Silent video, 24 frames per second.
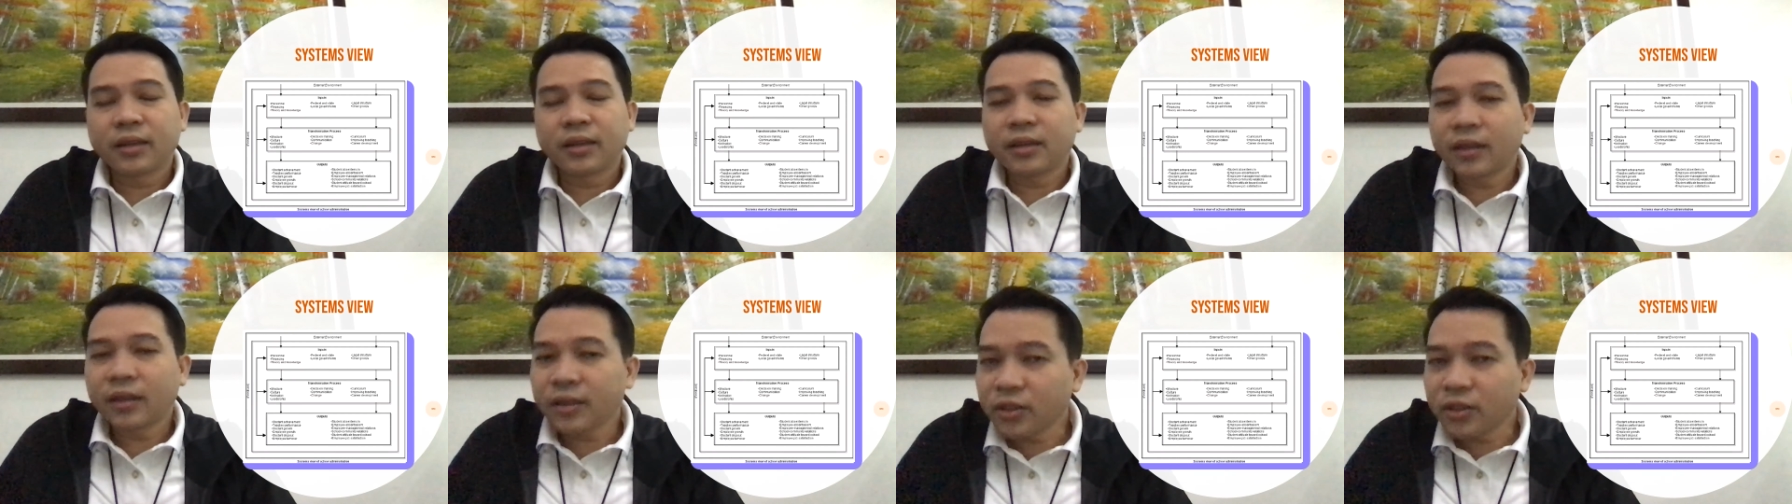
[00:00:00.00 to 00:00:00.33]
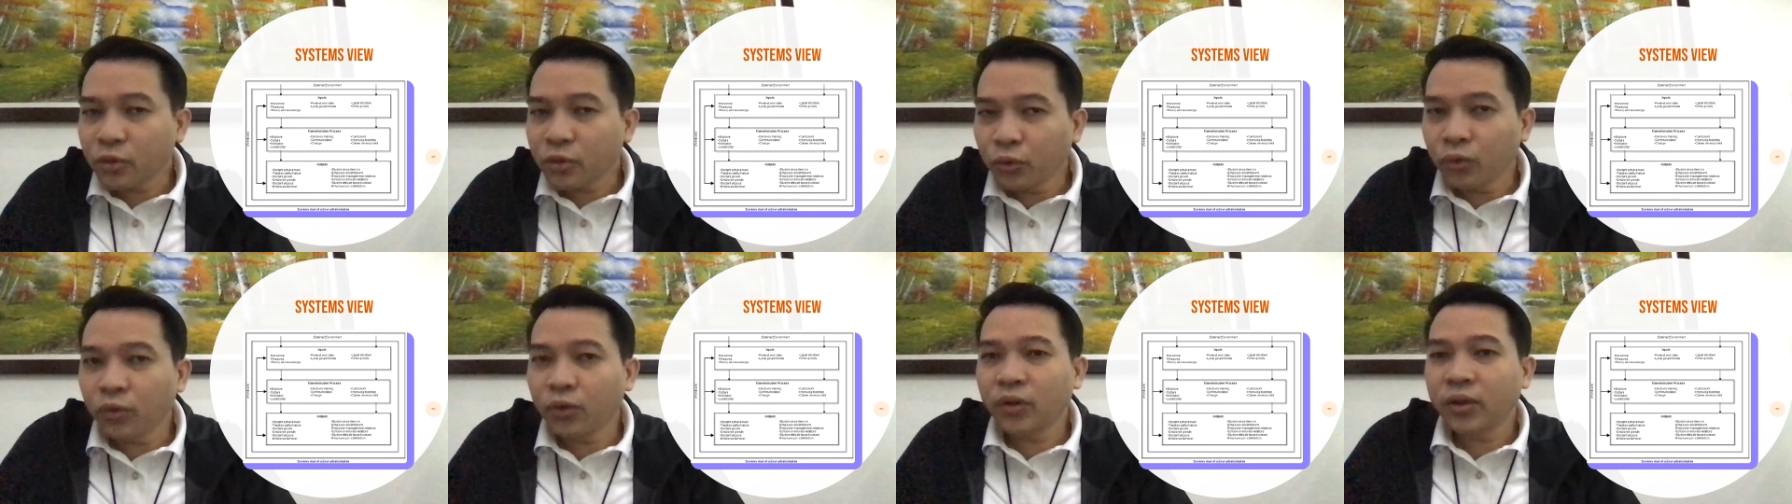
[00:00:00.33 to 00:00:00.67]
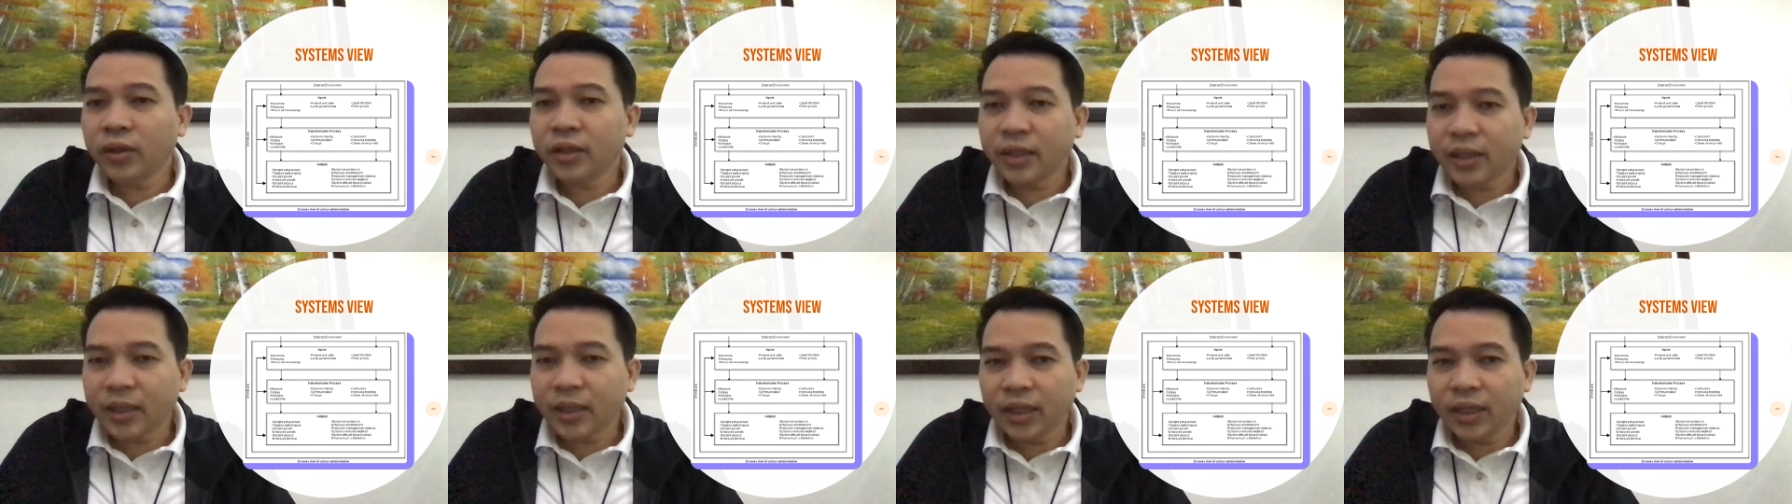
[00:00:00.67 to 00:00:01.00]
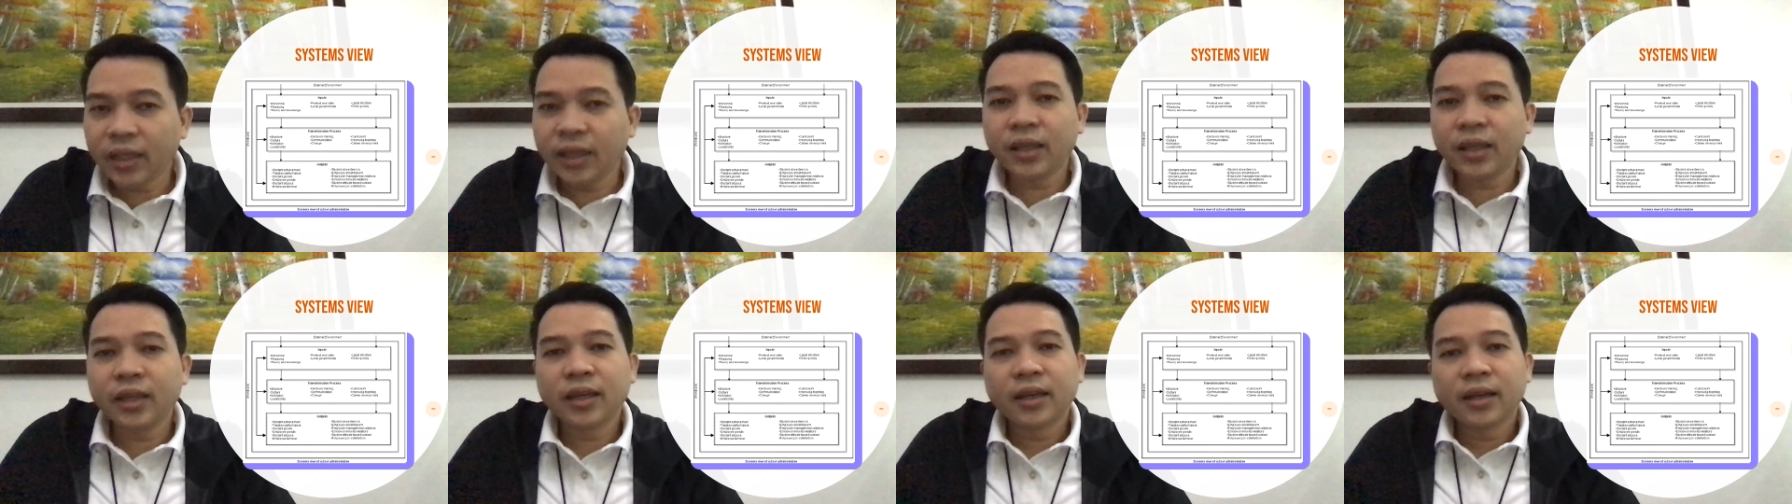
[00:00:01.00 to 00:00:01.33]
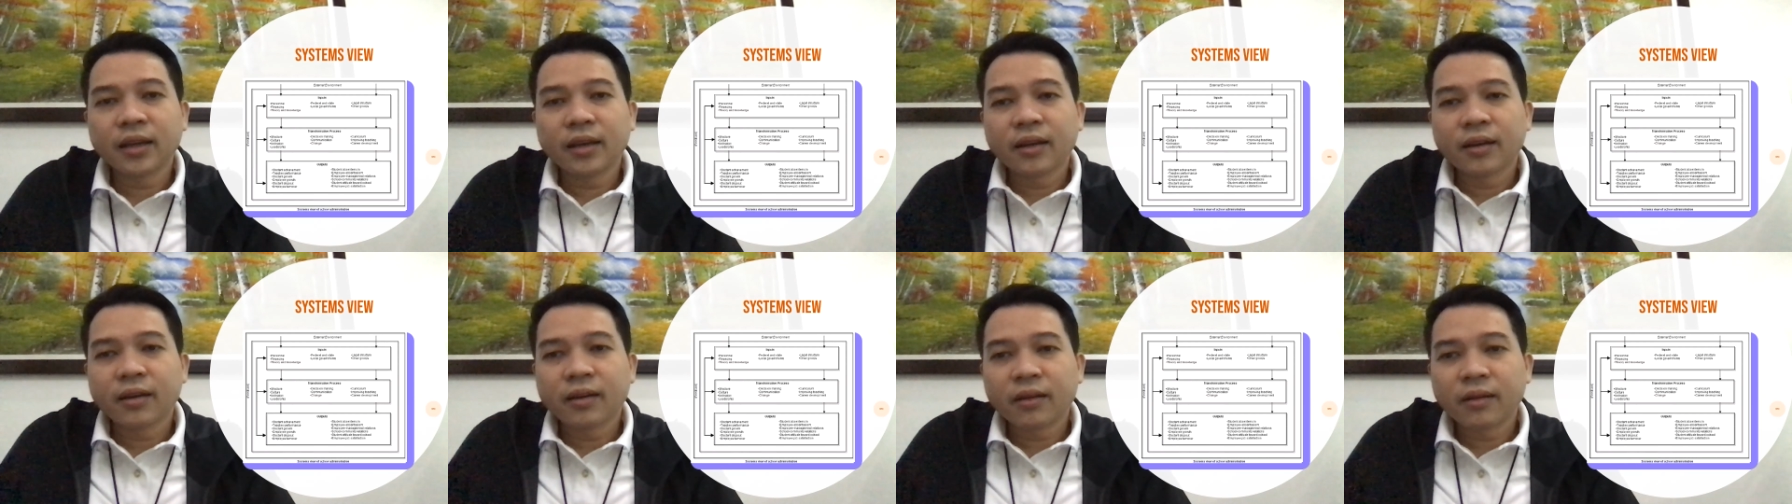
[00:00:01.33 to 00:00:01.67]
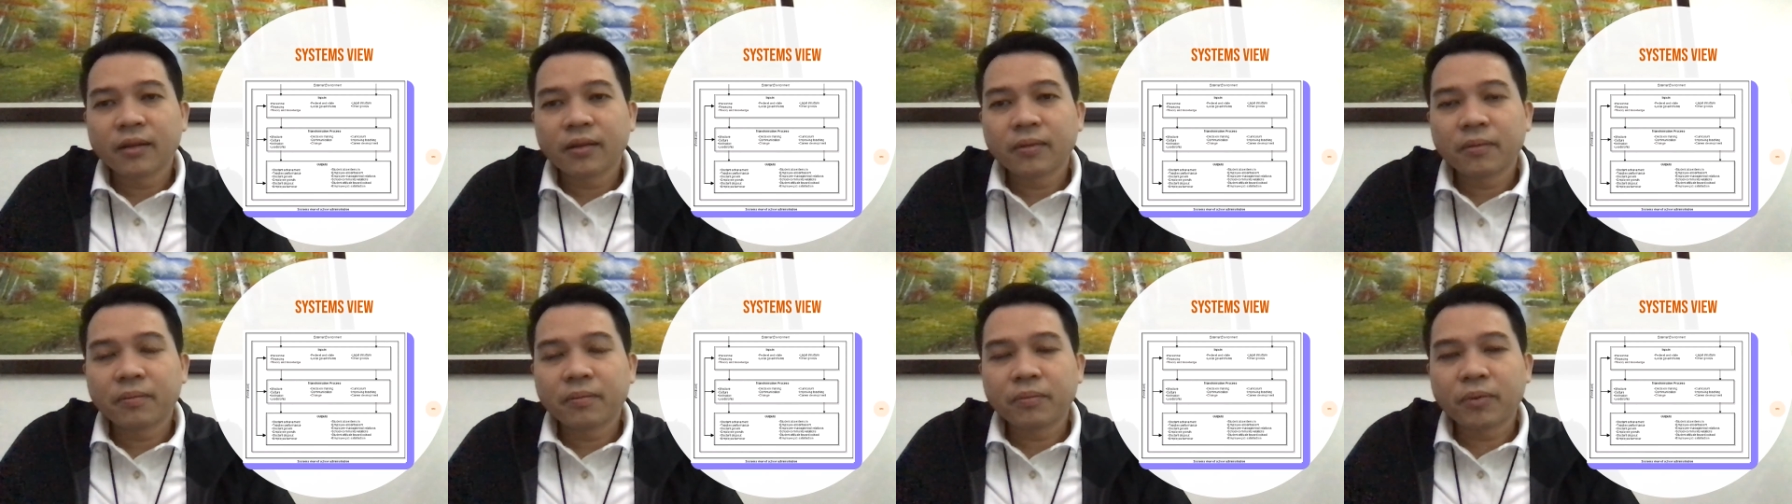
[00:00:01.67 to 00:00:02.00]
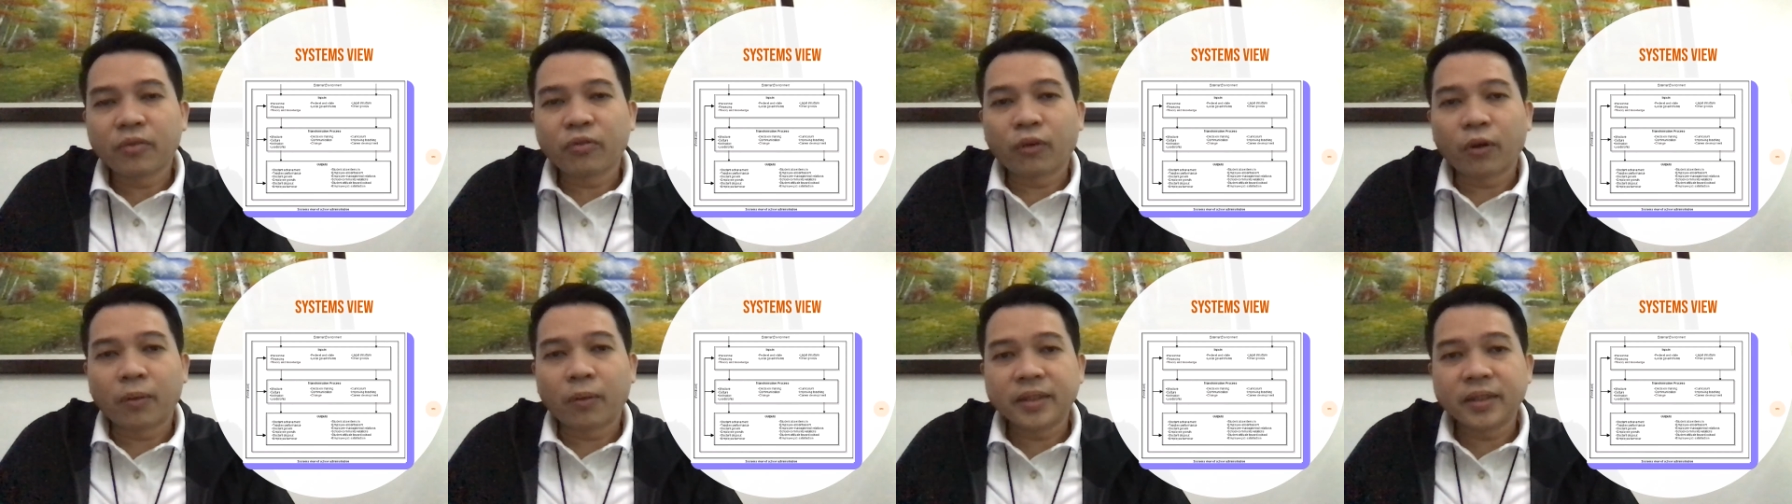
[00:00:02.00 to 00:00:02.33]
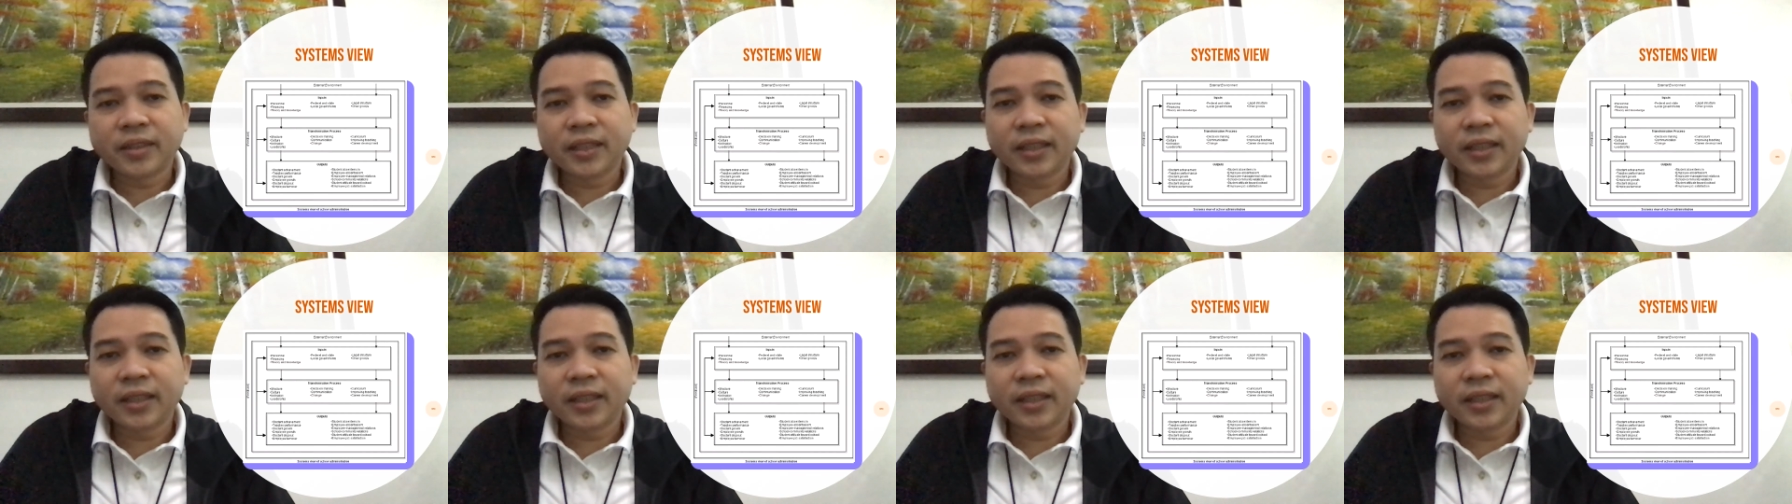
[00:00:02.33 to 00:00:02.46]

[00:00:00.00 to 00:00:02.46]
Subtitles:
school key performance